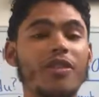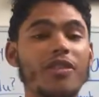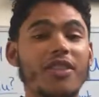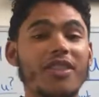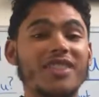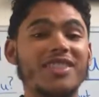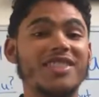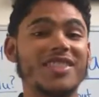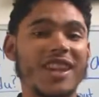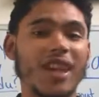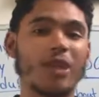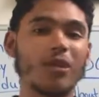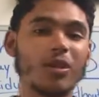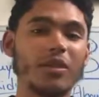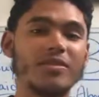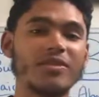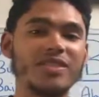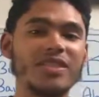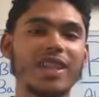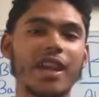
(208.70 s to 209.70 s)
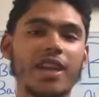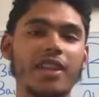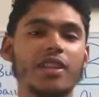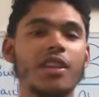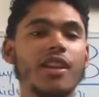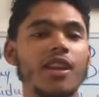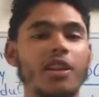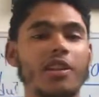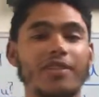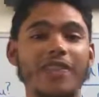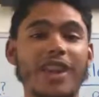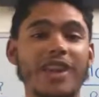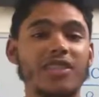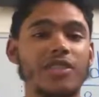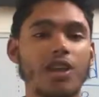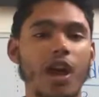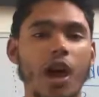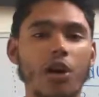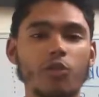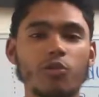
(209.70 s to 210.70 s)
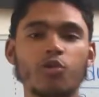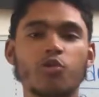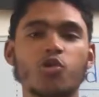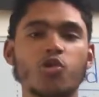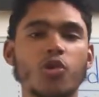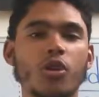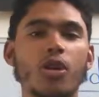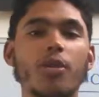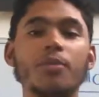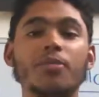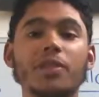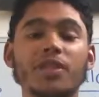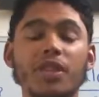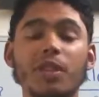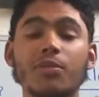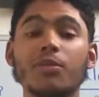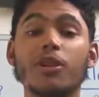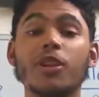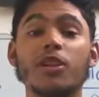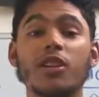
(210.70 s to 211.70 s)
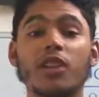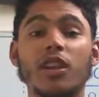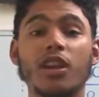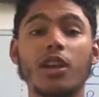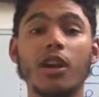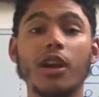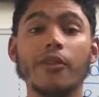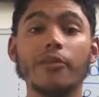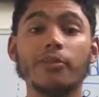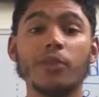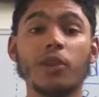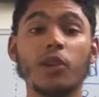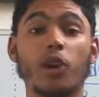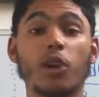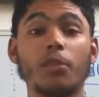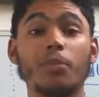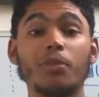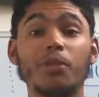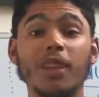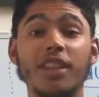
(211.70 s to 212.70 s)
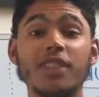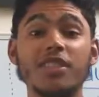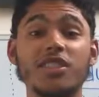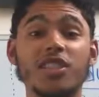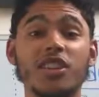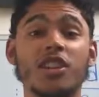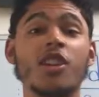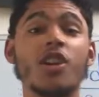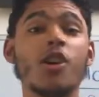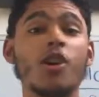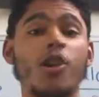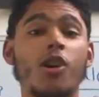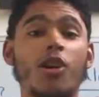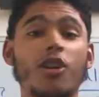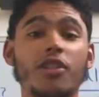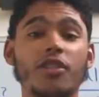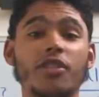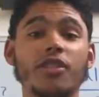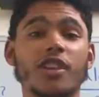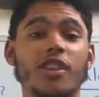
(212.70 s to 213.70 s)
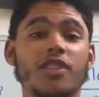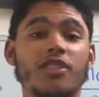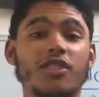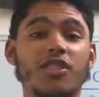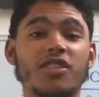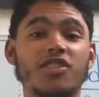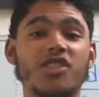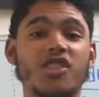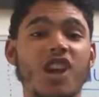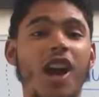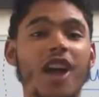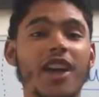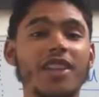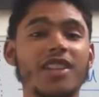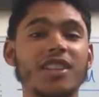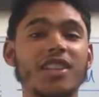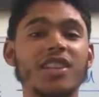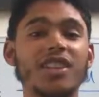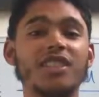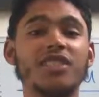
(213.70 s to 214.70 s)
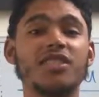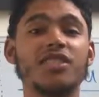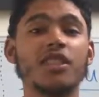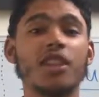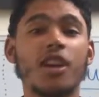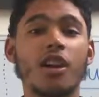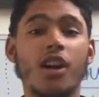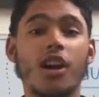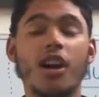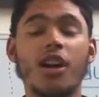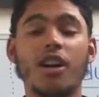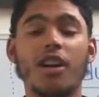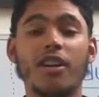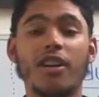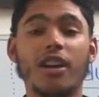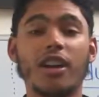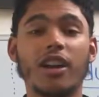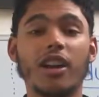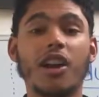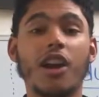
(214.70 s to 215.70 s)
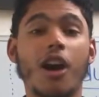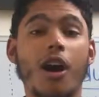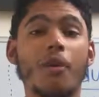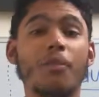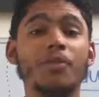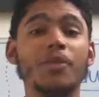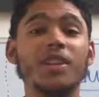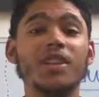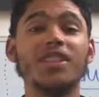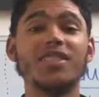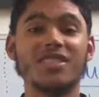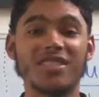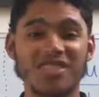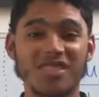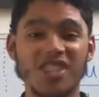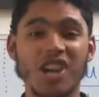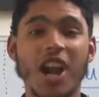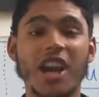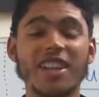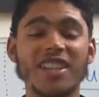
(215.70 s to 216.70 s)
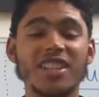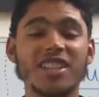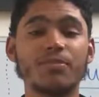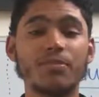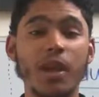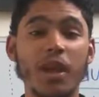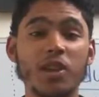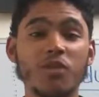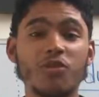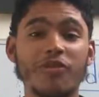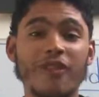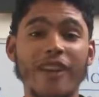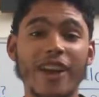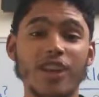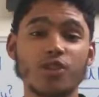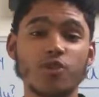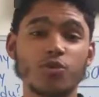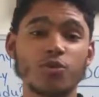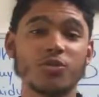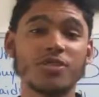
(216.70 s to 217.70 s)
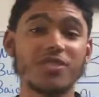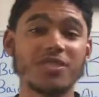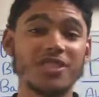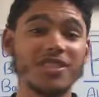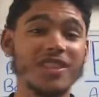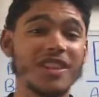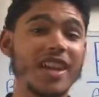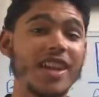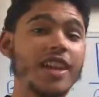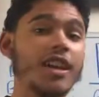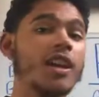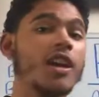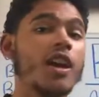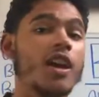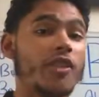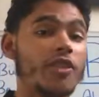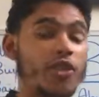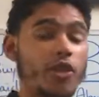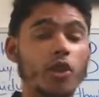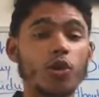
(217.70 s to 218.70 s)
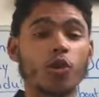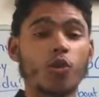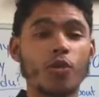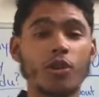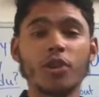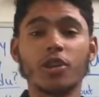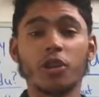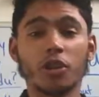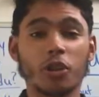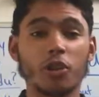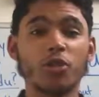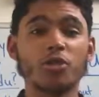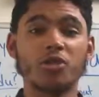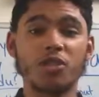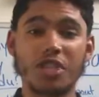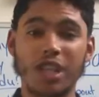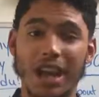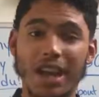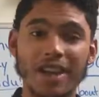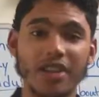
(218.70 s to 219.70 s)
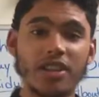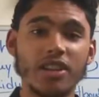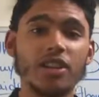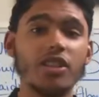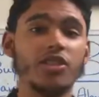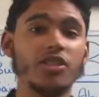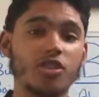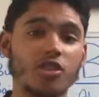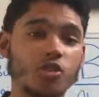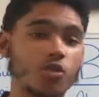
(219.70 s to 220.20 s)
the tariffs that Donald Trump and the American government are placing on the Chinese companies and Chinese manufacturers today, they're going to hurt China in the